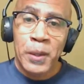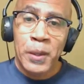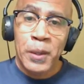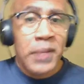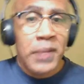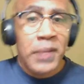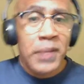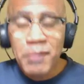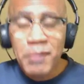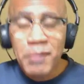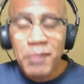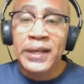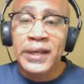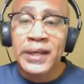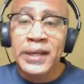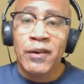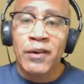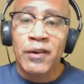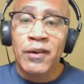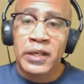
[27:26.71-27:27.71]
But let me bring
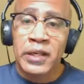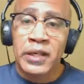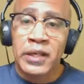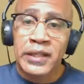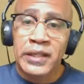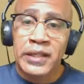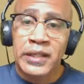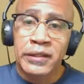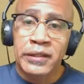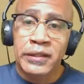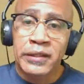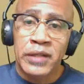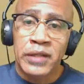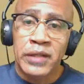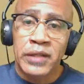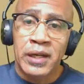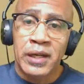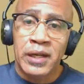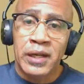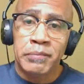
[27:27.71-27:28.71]
Karen
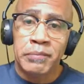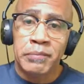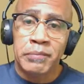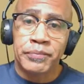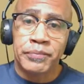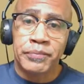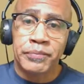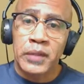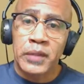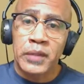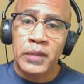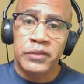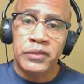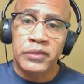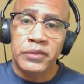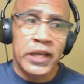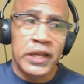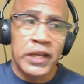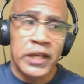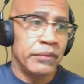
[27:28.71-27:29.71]
and
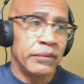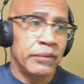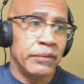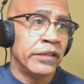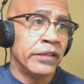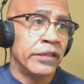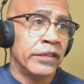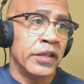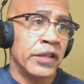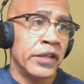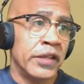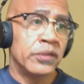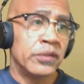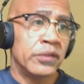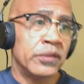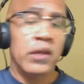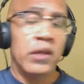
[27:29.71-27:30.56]
Jane into this.